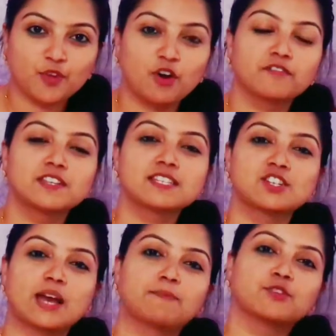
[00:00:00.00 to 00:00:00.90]
of this
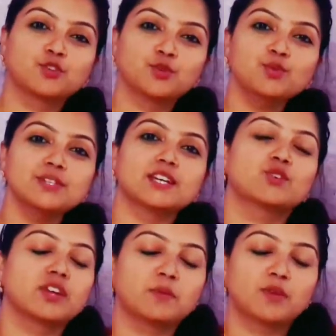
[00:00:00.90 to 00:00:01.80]
chapter 2,
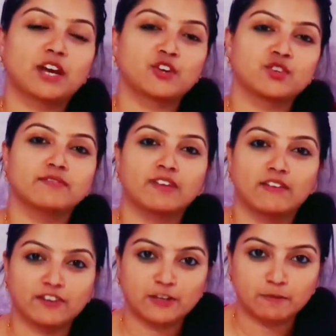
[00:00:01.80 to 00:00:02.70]
sexual reproduction in
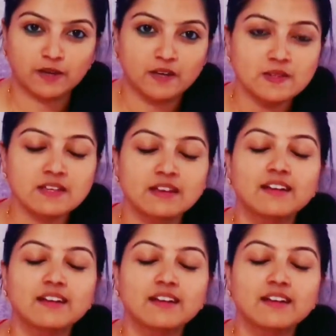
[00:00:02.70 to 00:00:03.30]
flowering plants.